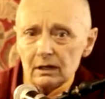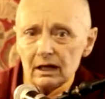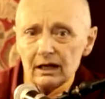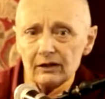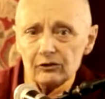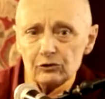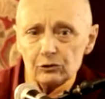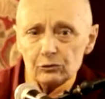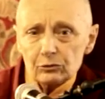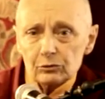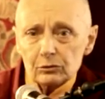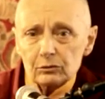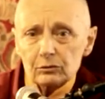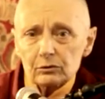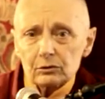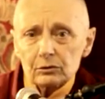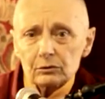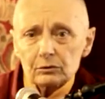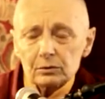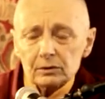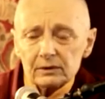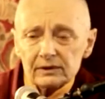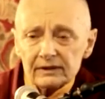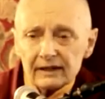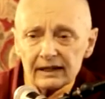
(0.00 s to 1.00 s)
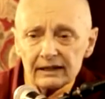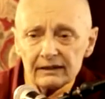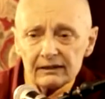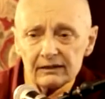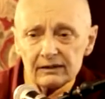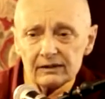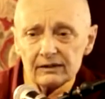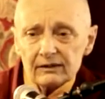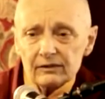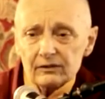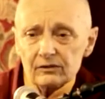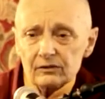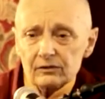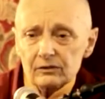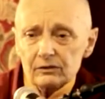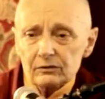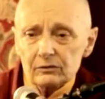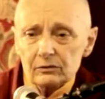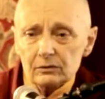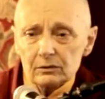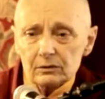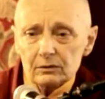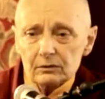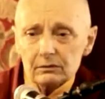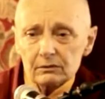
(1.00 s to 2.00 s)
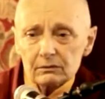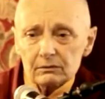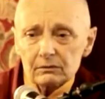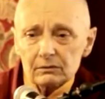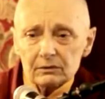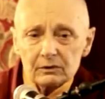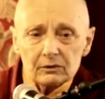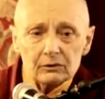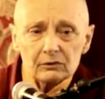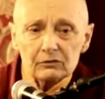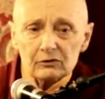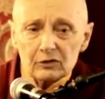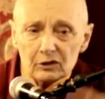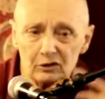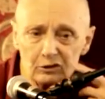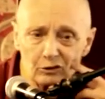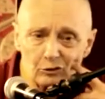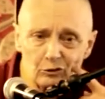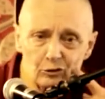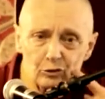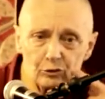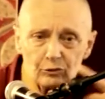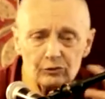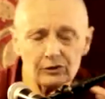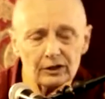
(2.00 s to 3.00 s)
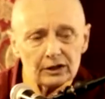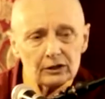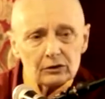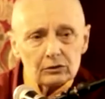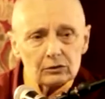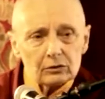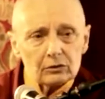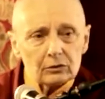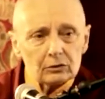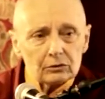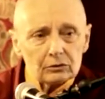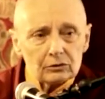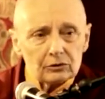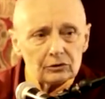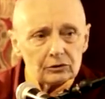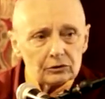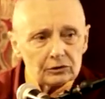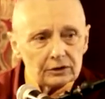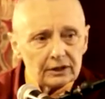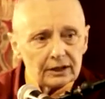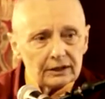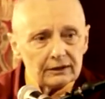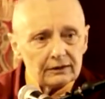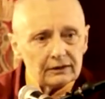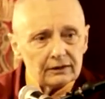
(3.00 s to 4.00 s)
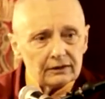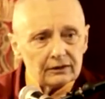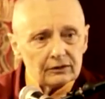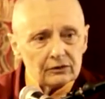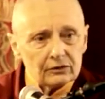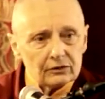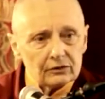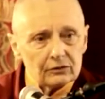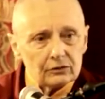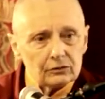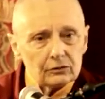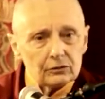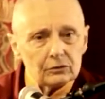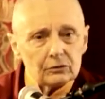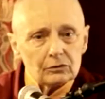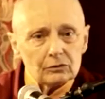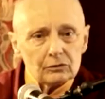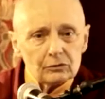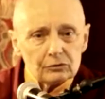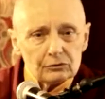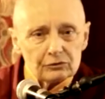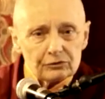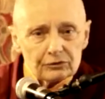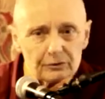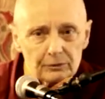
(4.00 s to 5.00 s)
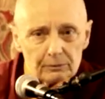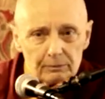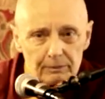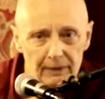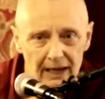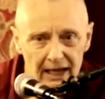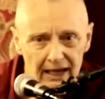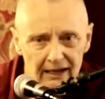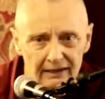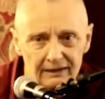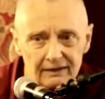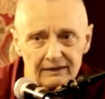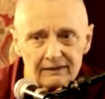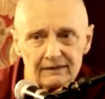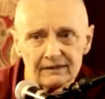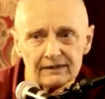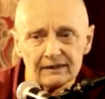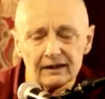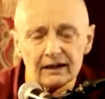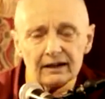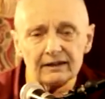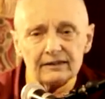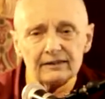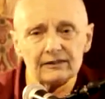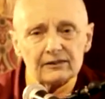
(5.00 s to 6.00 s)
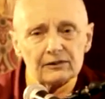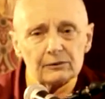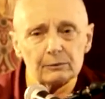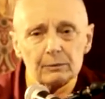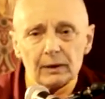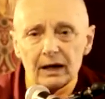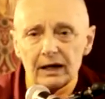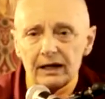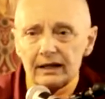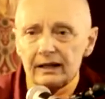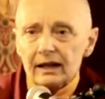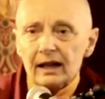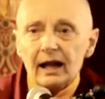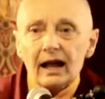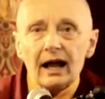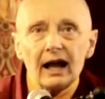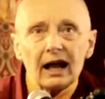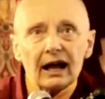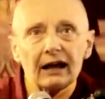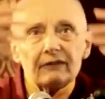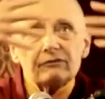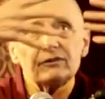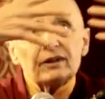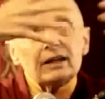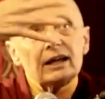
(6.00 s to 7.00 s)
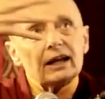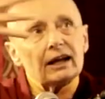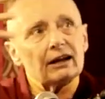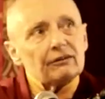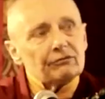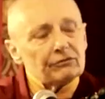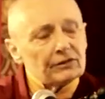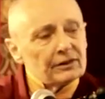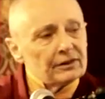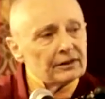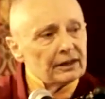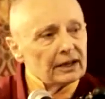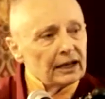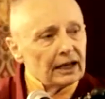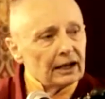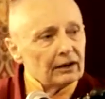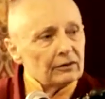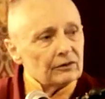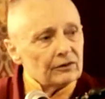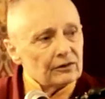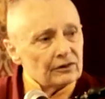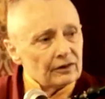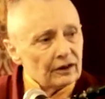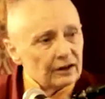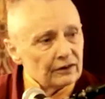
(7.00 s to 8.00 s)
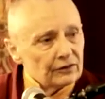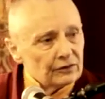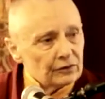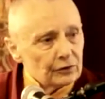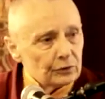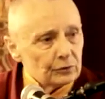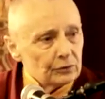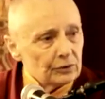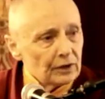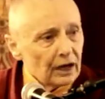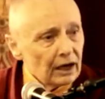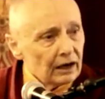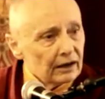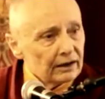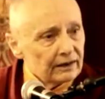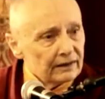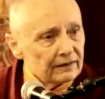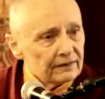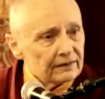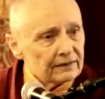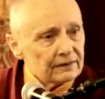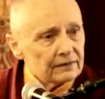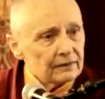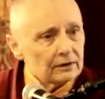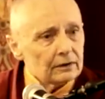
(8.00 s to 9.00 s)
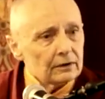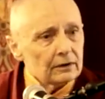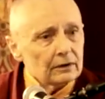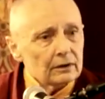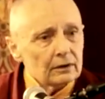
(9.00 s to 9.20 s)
As you don't go to a dentist, you know, you've got a toothache, you go to your dentist. You know, you feel bad inside despite having everything outside so nice.